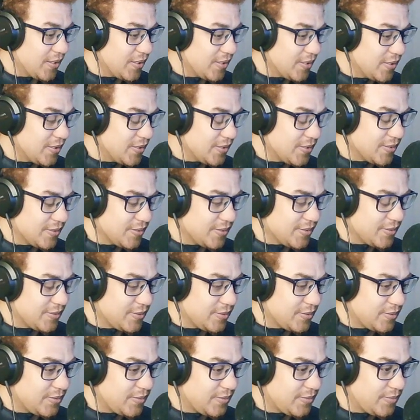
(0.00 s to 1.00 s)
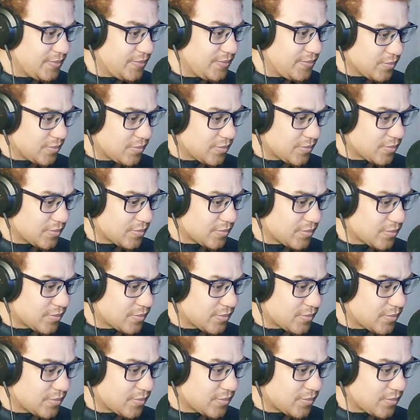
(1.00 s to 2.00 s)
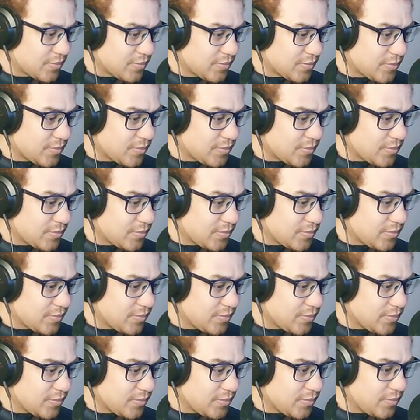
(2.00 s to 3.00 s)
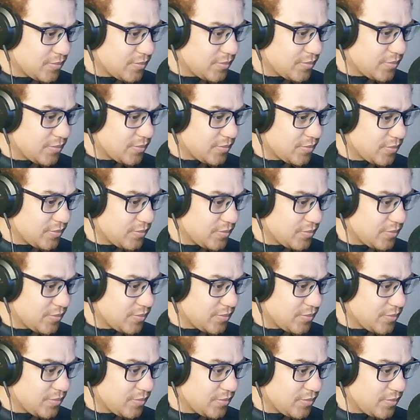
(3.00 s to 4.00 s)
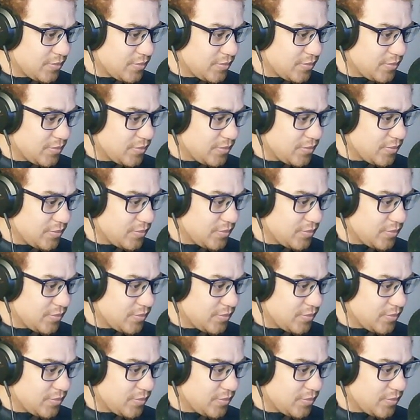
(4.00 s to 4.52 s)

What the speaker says: No one is speaking in this clip.